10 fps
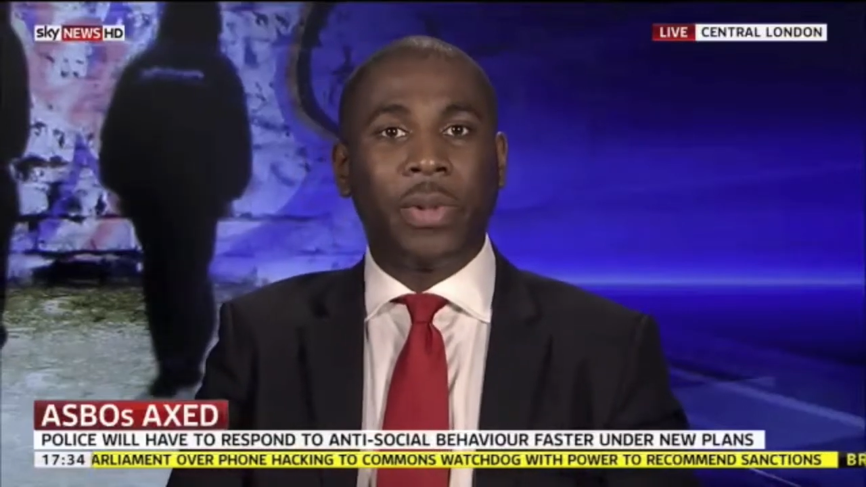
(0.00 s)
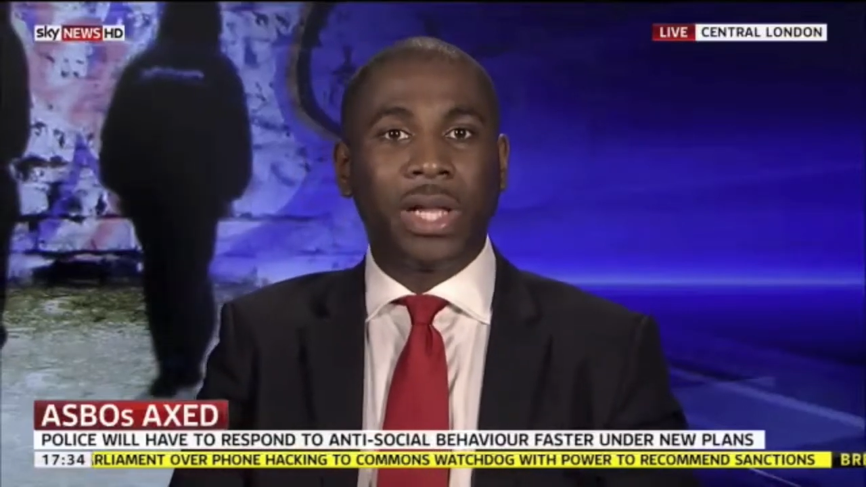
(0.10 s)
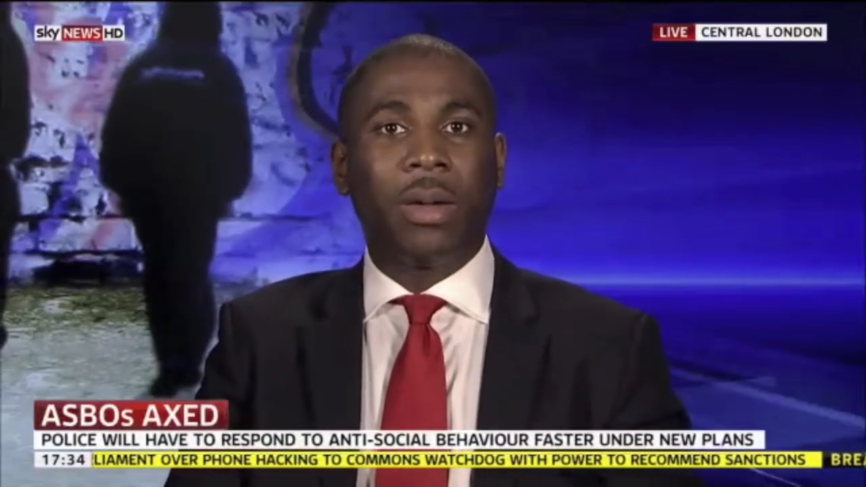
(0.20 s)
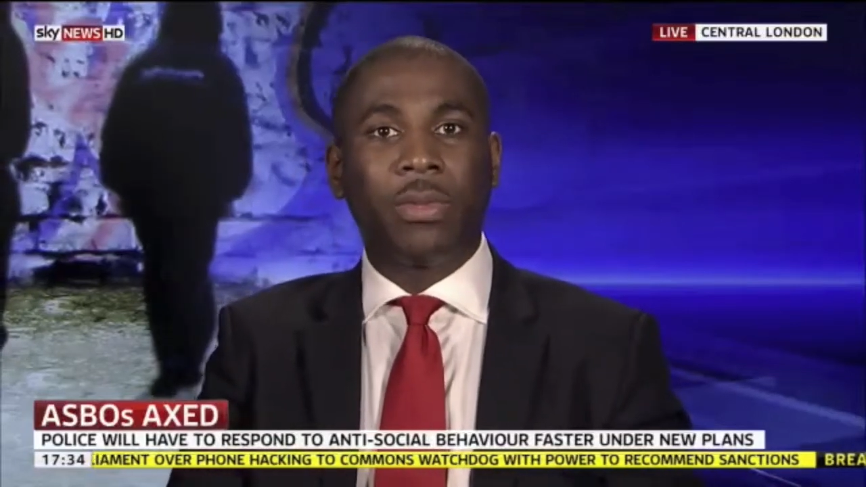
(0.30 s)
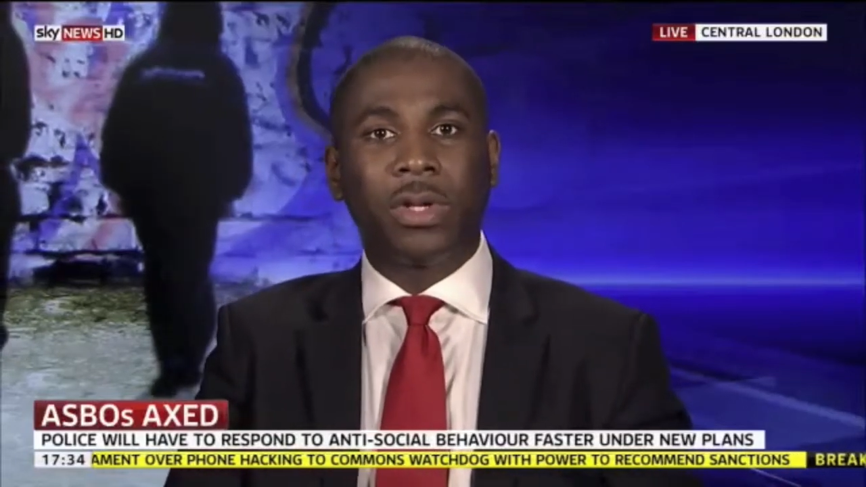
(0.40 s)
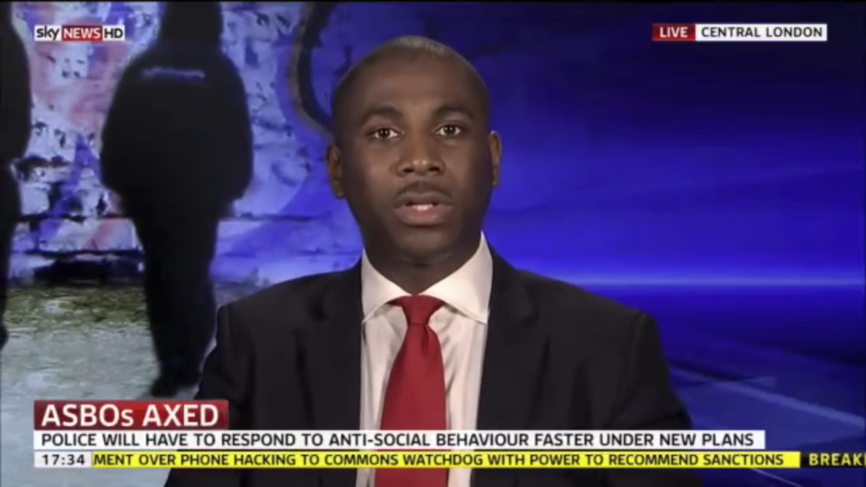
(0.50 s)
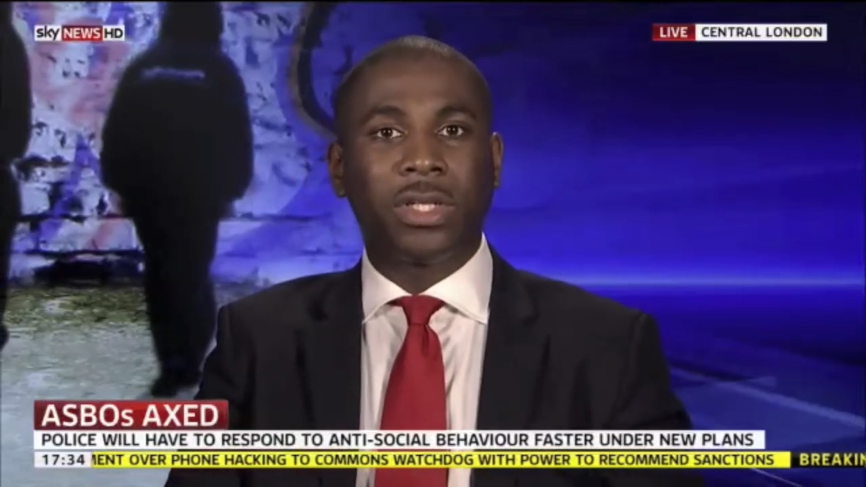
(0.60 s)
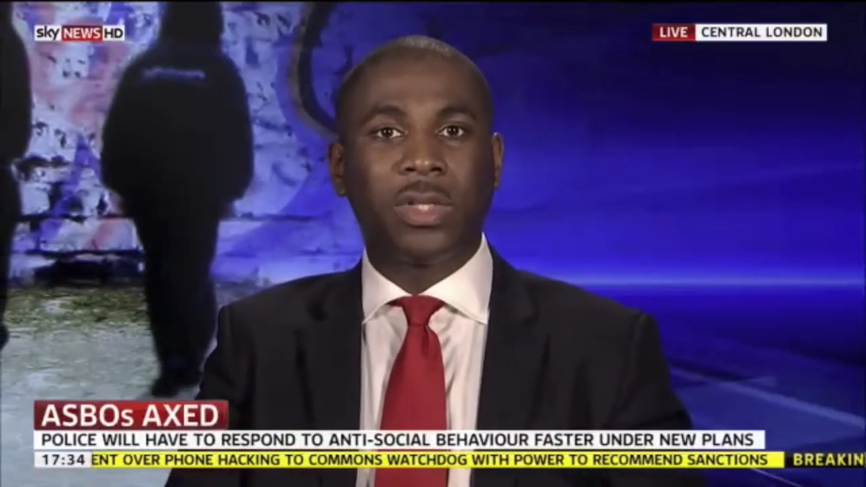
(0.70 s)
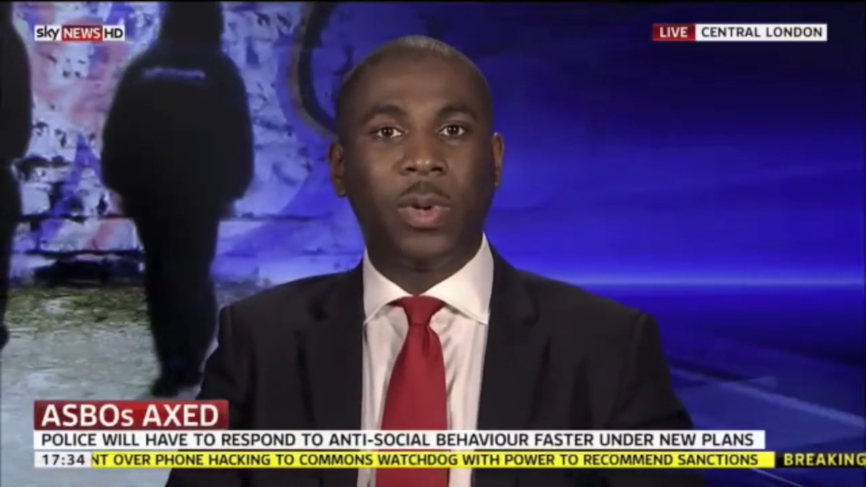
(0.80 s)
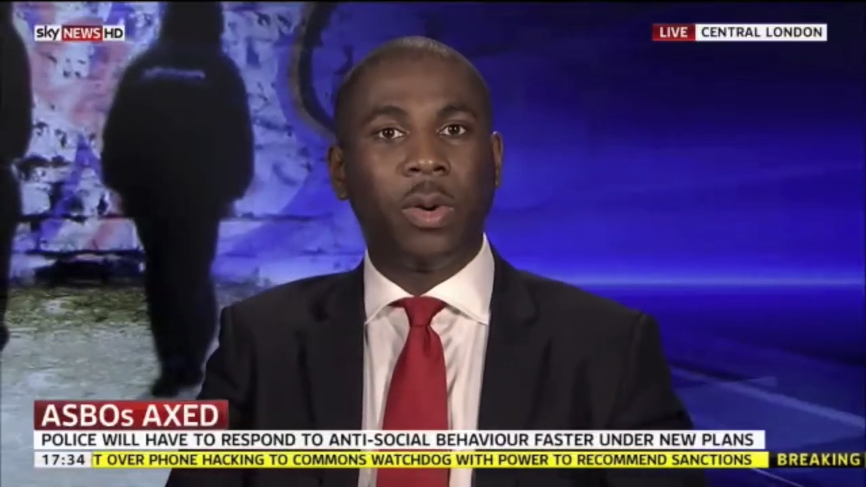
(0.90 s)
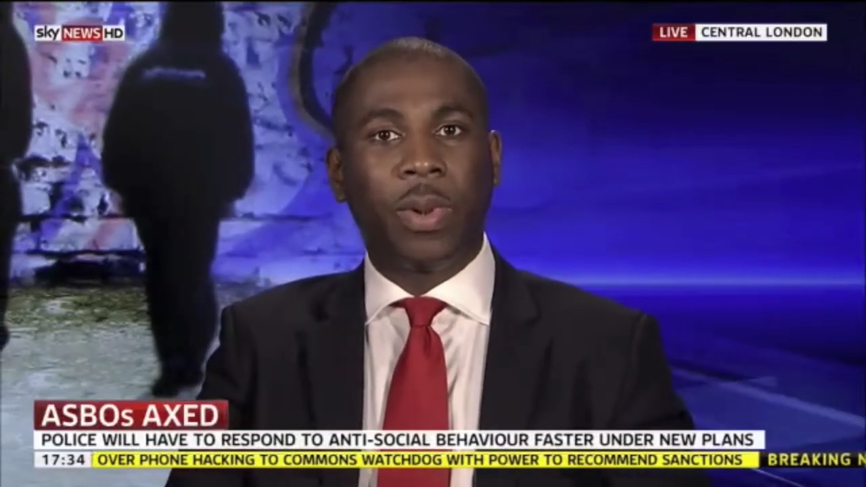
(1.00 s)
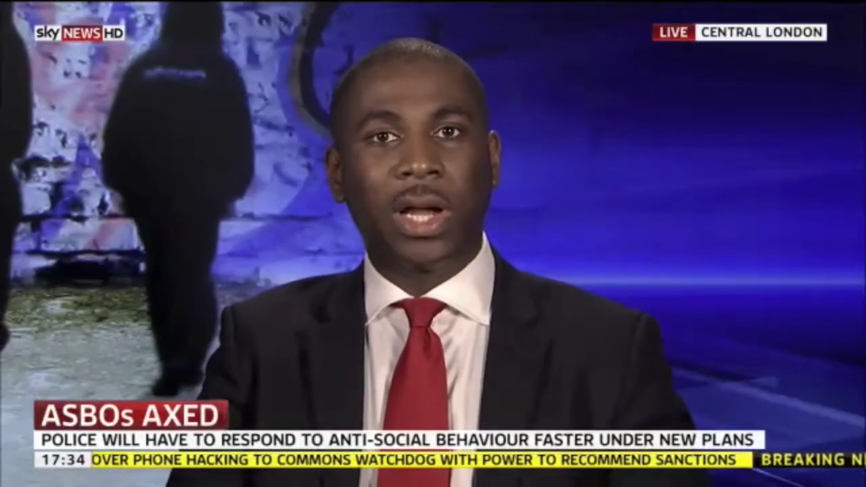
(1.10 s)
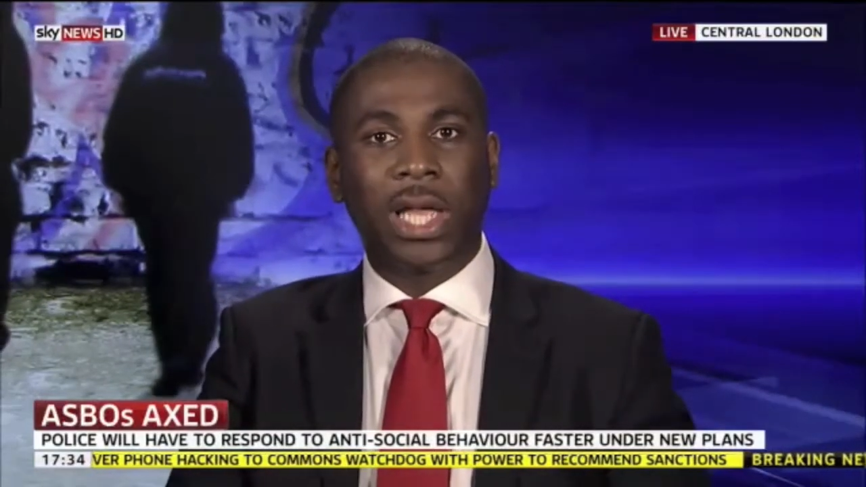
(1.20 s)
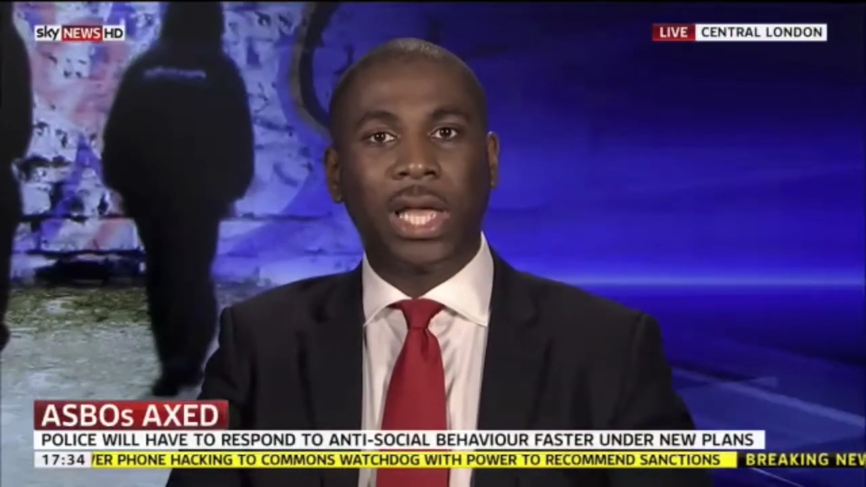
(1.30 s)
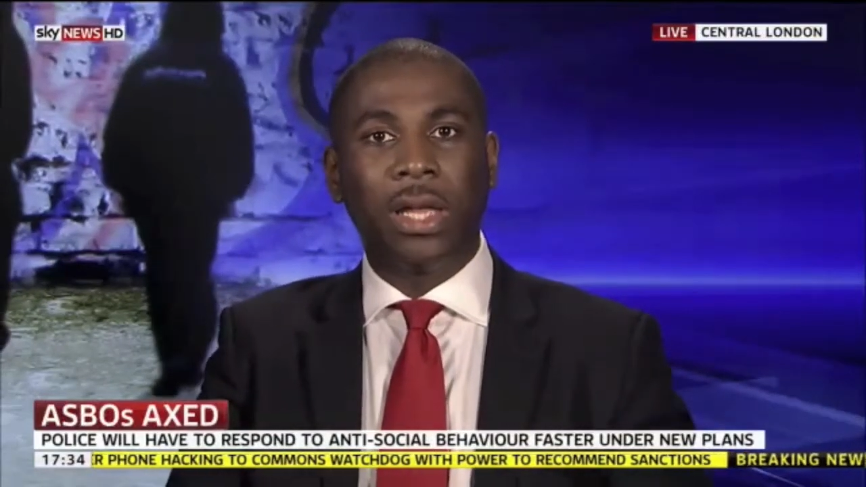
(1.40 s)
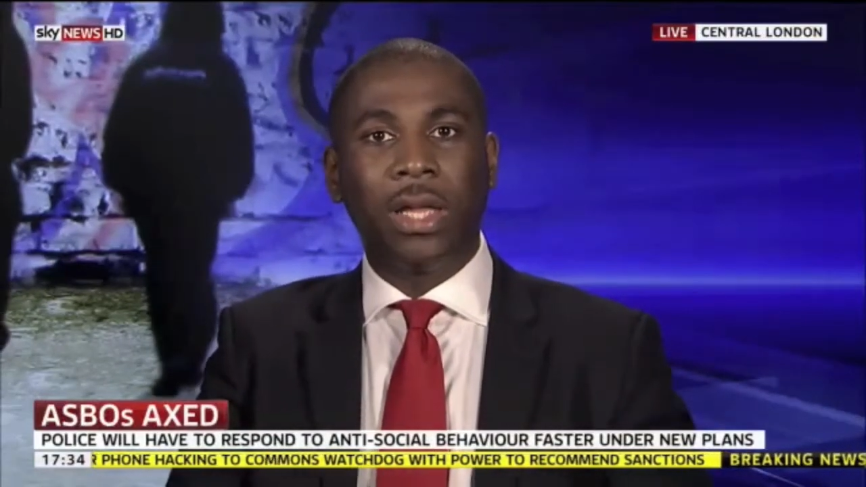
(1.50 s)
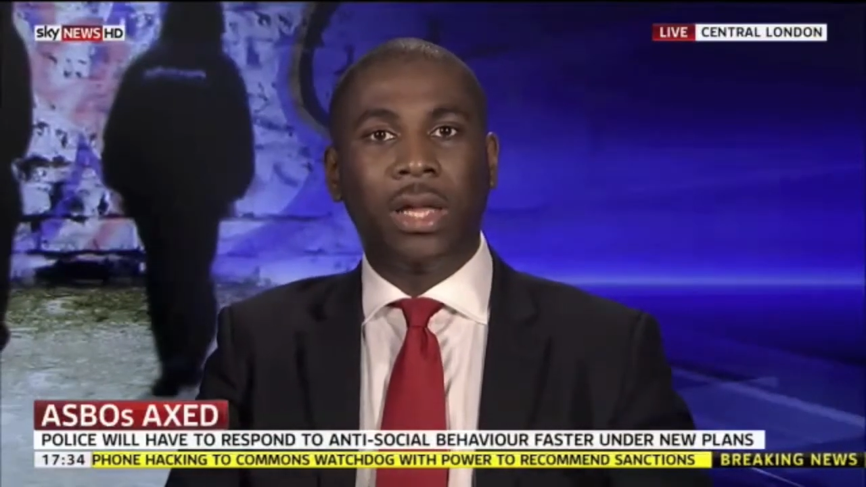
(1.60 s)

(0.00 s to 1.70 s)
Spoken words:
pick up the spilt bucket,